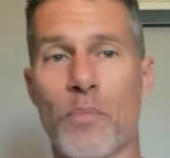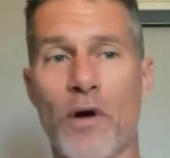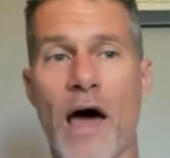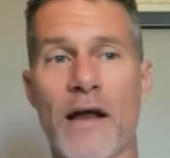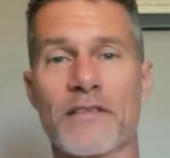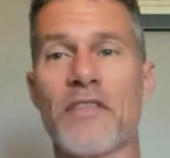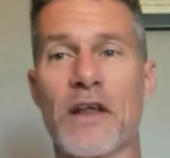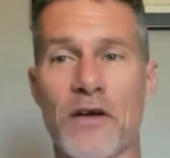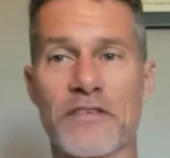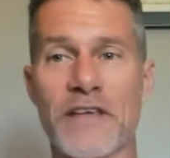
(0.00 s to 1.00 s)
a product and
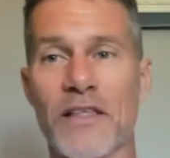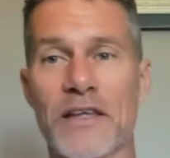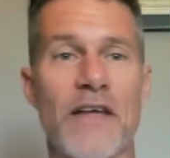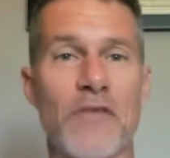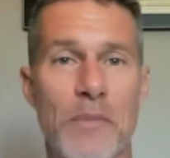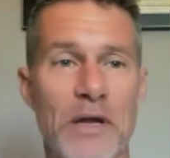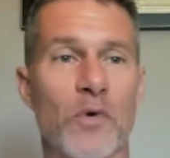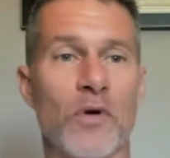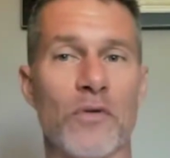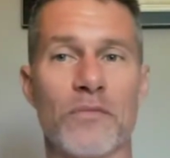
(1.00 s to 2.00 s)
then I'll sell it and everybody
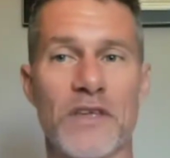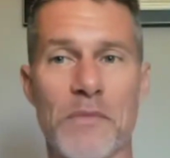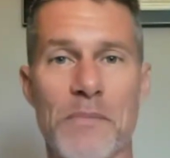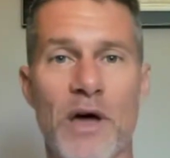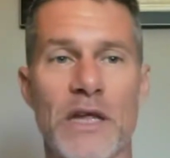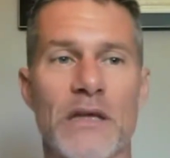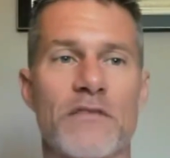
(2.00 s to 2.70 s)
will give me money.